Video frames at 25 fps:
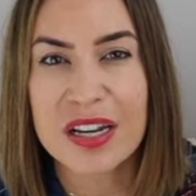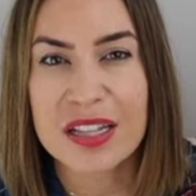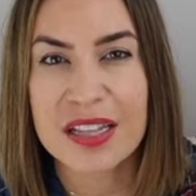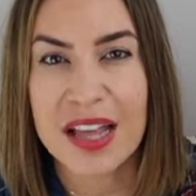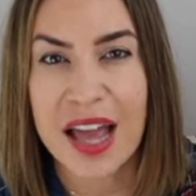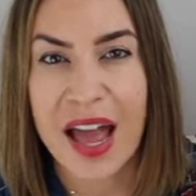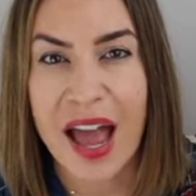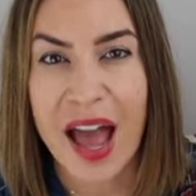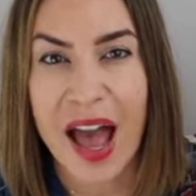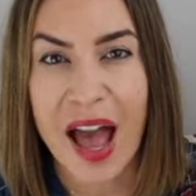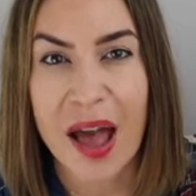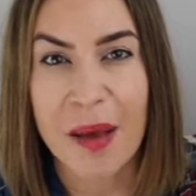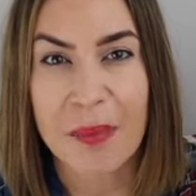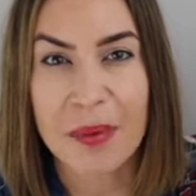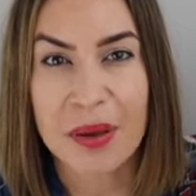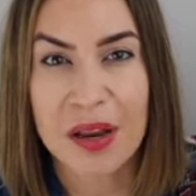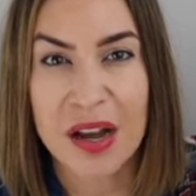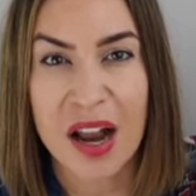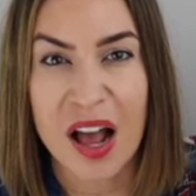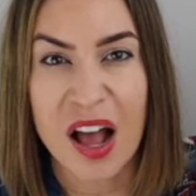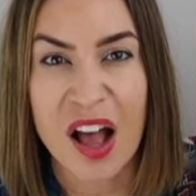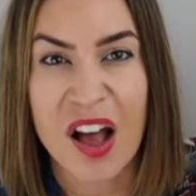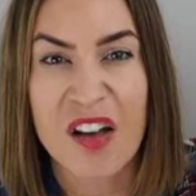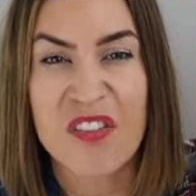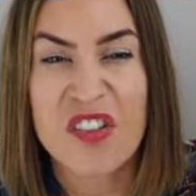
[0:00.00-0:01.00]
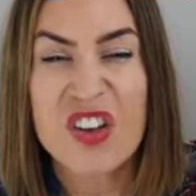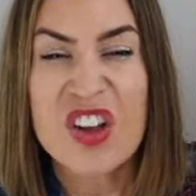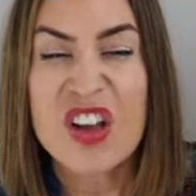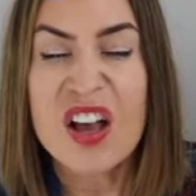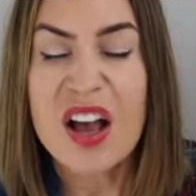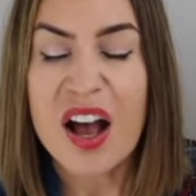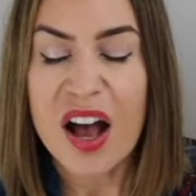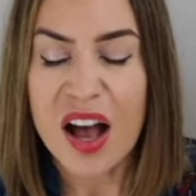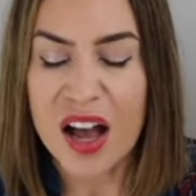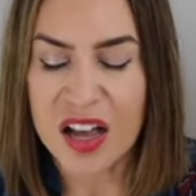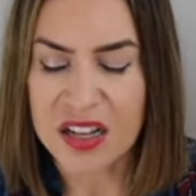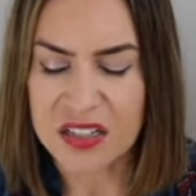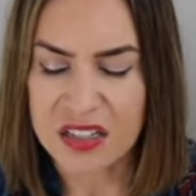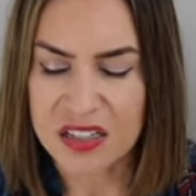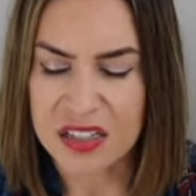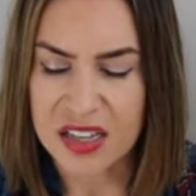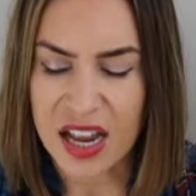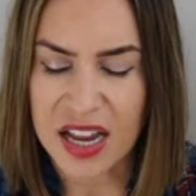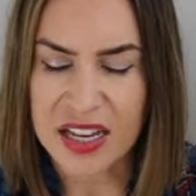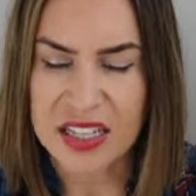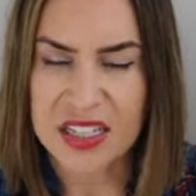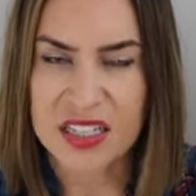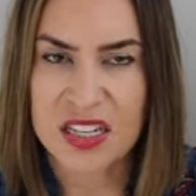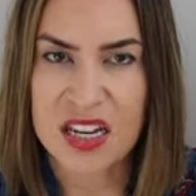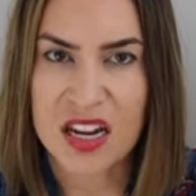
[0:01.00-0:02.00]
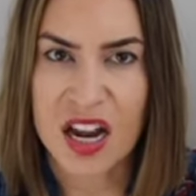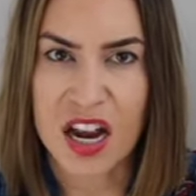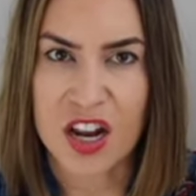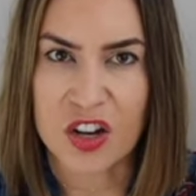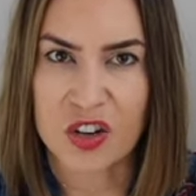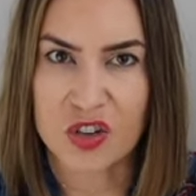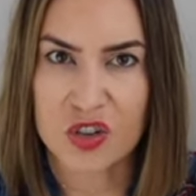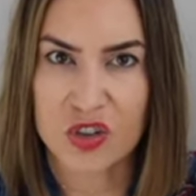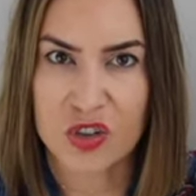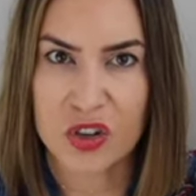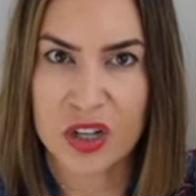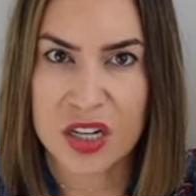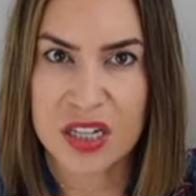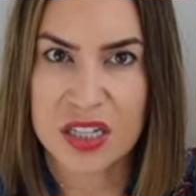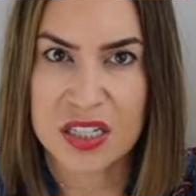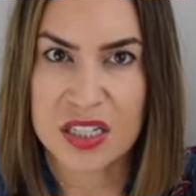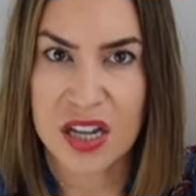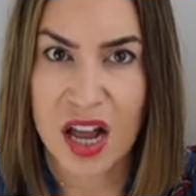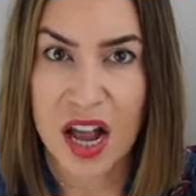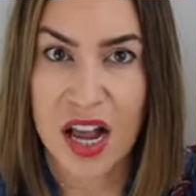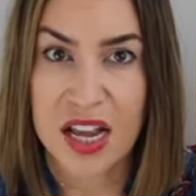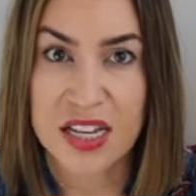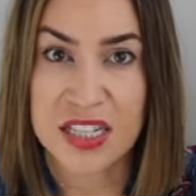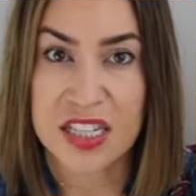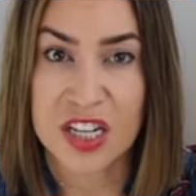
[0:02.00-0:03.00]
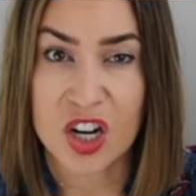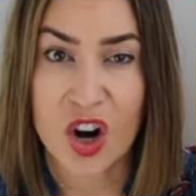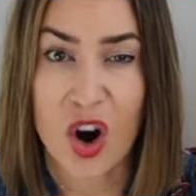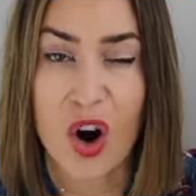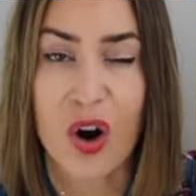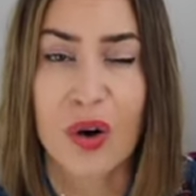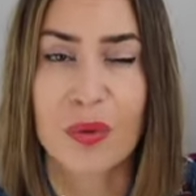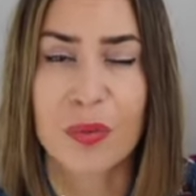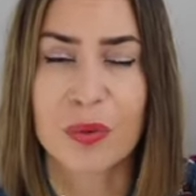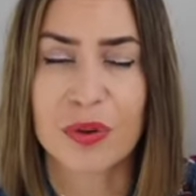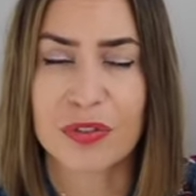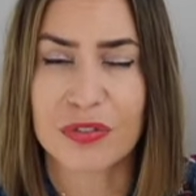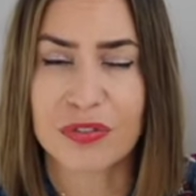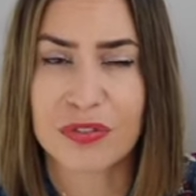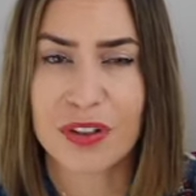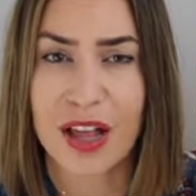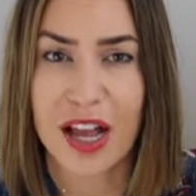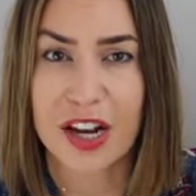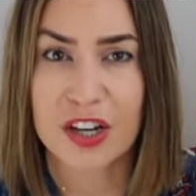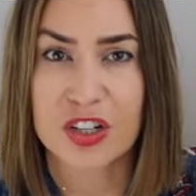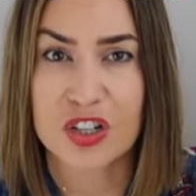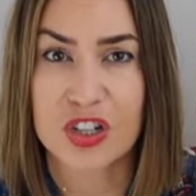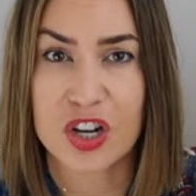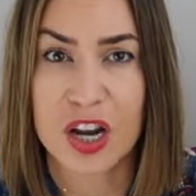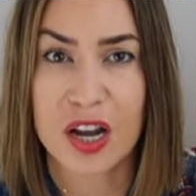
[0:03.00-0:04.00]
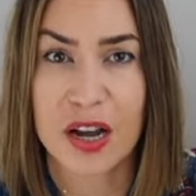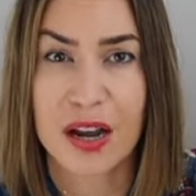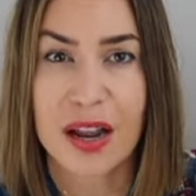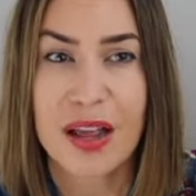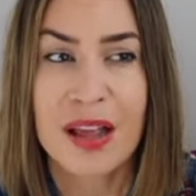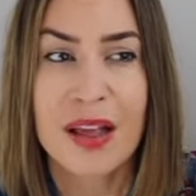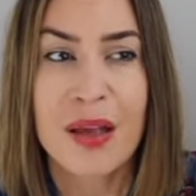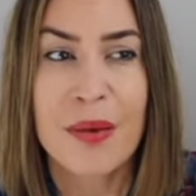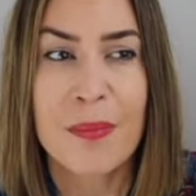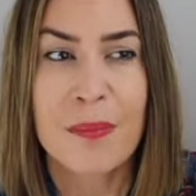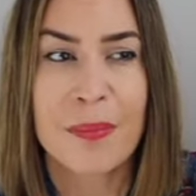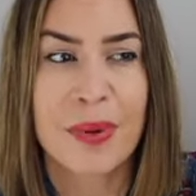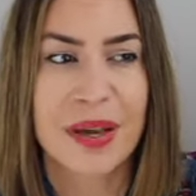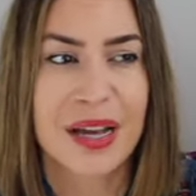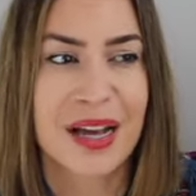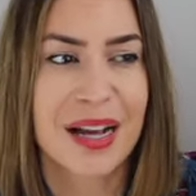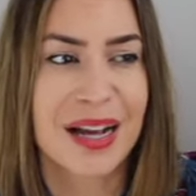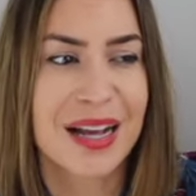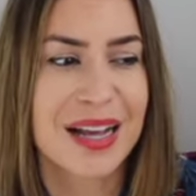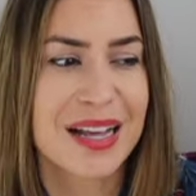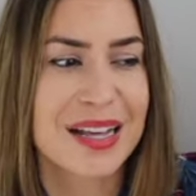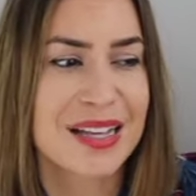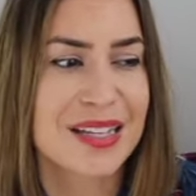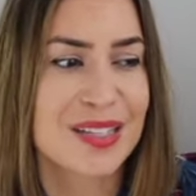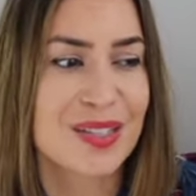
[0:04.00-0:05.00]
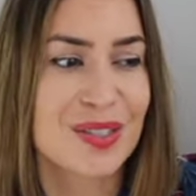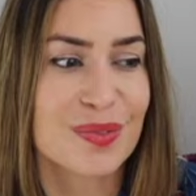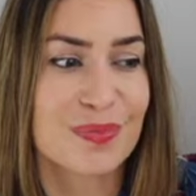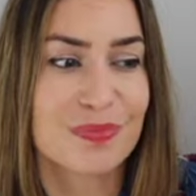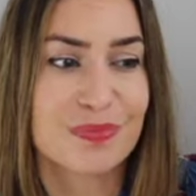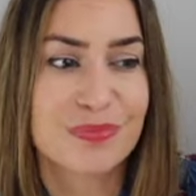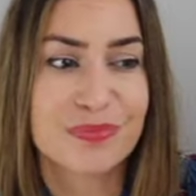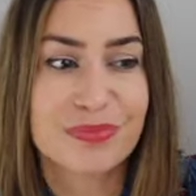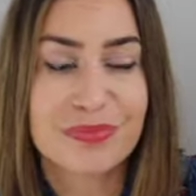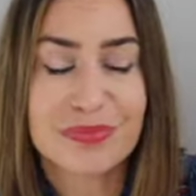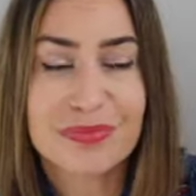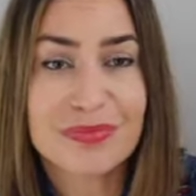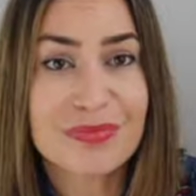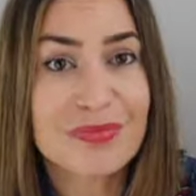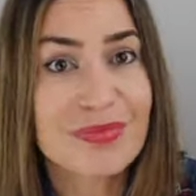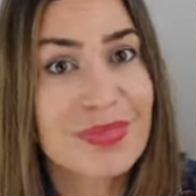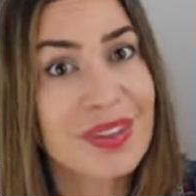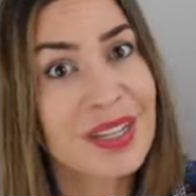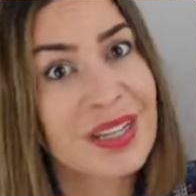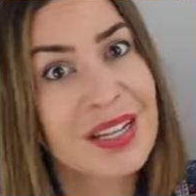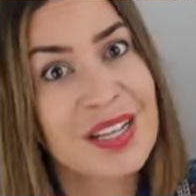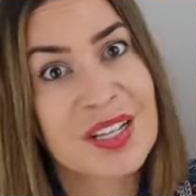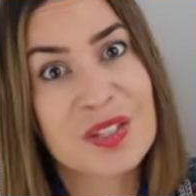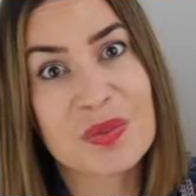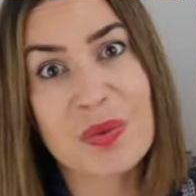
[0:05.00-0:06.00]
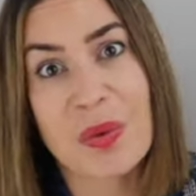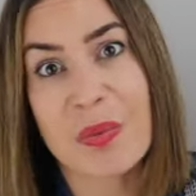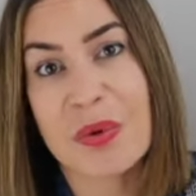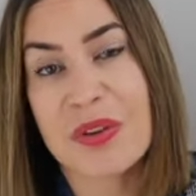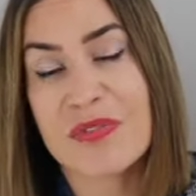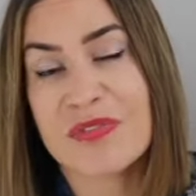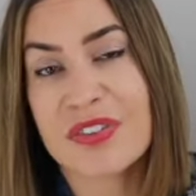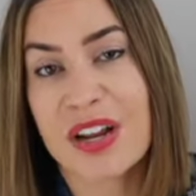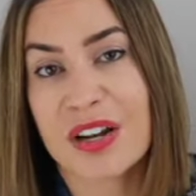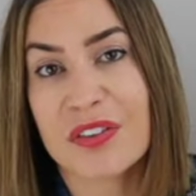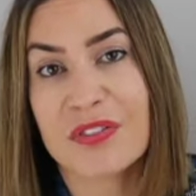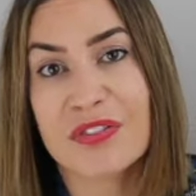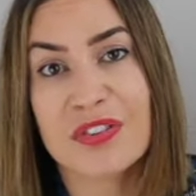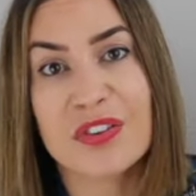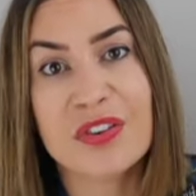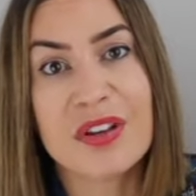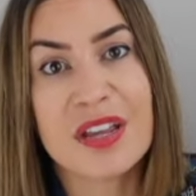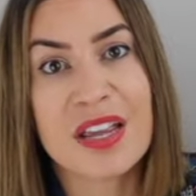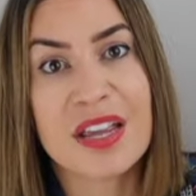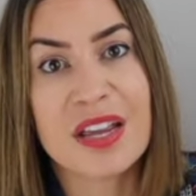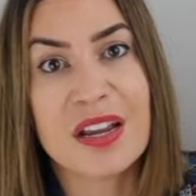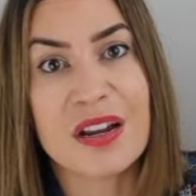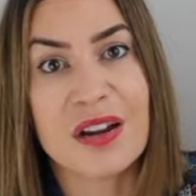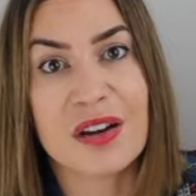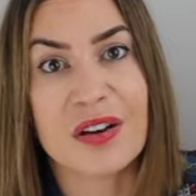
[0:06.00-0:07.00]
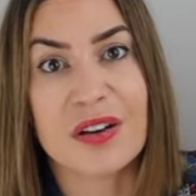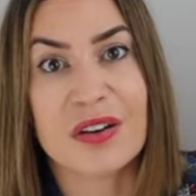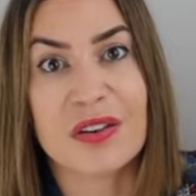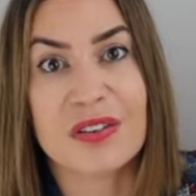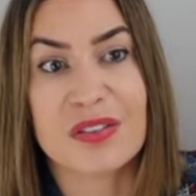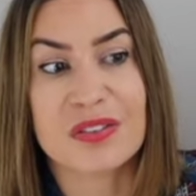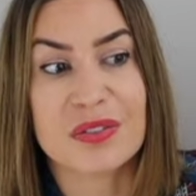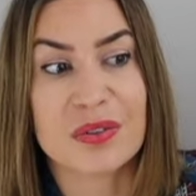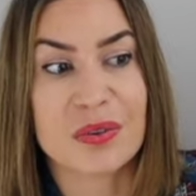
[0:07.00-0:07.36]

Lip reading: in the habit of assessing and criticizing our reflection because that's what we've done for years.